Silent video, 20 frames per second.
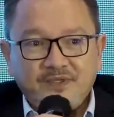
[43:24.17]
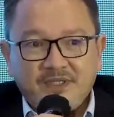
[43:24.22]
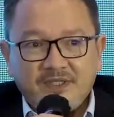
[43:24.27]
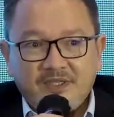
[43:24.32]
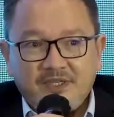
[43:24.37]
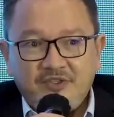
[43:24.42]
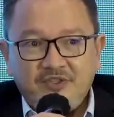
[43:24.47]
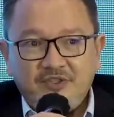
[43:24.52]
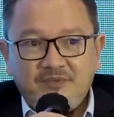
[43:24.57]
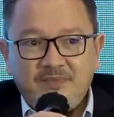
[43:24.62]

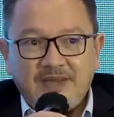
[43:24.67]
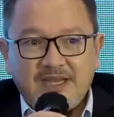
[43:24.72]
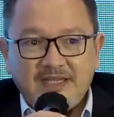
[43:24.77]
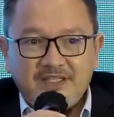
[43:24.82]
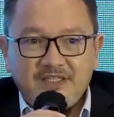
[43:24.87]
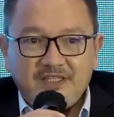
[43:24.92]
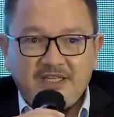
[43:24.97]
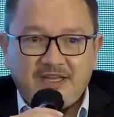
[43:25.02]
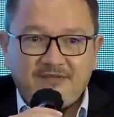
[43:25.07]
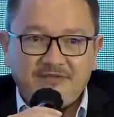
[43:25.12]
Can you
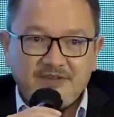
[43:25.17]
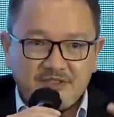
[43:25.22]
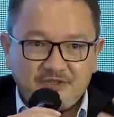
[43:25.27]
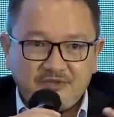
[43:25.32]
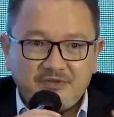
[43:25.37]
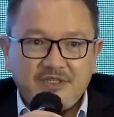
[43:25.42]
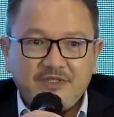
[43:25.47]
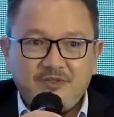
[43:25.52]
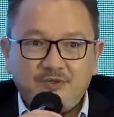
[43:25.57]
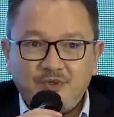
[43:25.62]
imagine having to
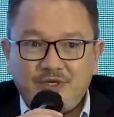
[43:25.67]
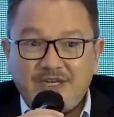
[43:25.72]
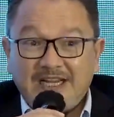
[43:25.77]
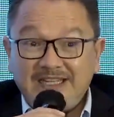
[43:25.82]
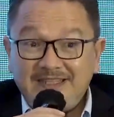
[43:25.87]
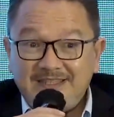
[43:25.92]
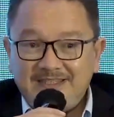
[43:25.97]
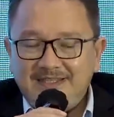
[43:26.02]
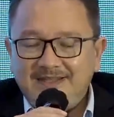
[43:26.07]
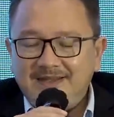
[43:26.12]
recruit
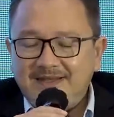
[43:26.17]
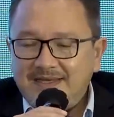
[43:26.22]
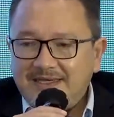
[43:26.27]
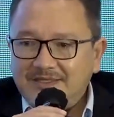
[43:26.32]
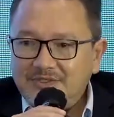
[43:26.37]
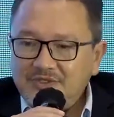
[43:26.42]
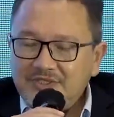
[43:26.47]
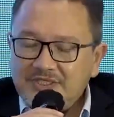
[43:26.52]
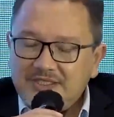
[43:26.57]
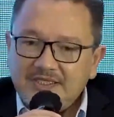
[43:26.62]

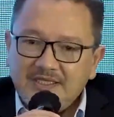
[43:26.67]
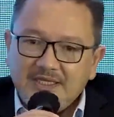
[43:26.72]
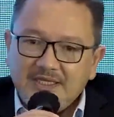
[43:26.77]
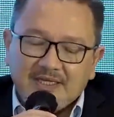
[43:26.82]
19,000?